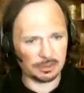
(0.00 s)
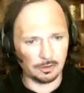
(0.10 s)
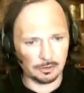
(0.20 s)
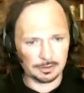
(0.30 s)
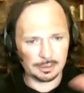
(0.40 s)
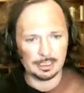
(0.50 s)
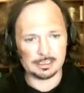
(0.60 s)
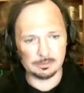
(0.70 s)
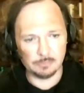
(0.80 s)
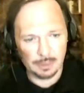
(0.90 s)
on and
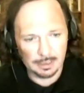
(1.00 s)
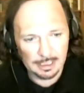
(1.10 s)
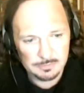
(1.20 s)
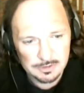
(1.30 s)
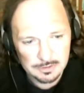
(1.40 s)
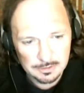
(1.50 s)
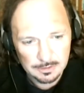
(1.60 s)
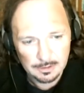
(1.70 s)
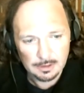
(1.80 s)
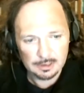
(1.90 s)
connected when it comes to
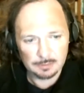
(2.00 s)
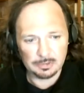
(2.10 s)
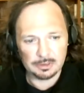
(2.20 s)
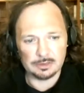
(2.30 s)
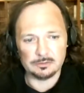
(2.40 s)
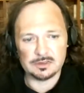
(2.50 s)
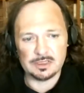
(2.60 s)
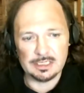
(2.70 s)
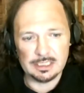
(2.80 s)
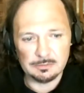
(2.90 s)
the political
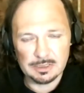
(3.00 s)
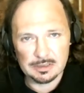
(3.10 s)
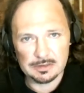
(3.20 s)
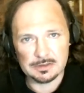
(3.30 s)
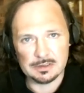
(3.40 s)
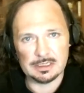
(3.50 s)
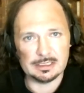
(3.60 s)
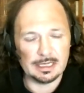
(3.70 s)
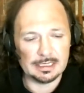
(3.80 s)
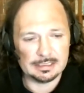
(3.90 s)
scene, because they
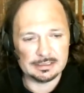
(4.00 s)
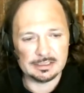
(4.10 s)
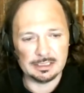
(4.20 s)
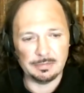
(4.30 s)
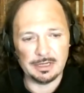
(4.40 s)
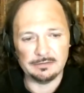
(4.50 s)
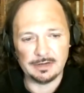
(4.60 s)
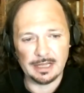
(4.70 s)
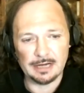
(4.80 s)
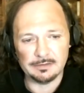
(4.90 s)
can see a
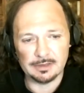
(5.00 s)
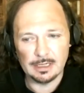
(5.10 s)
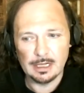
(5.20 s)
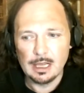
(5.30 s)
benefit out of it.